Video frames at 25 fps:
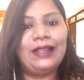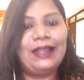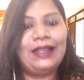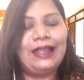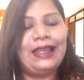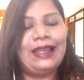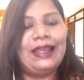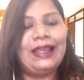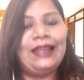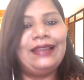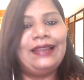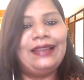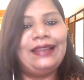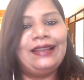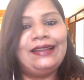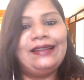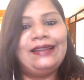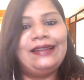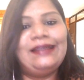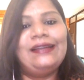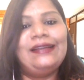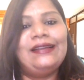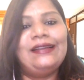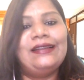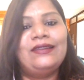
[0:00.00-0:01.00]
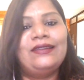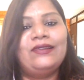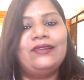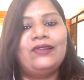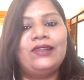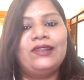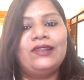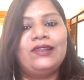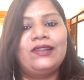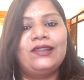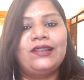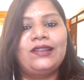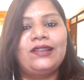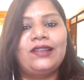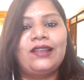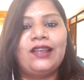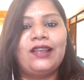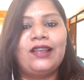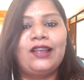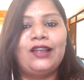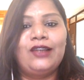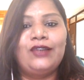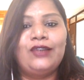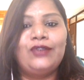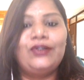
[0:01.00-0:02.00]
and their little extras.
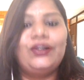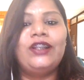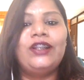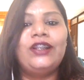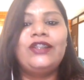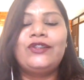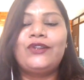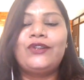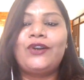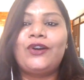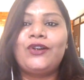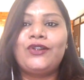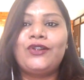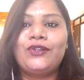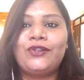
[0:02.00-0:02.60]
Today's talk show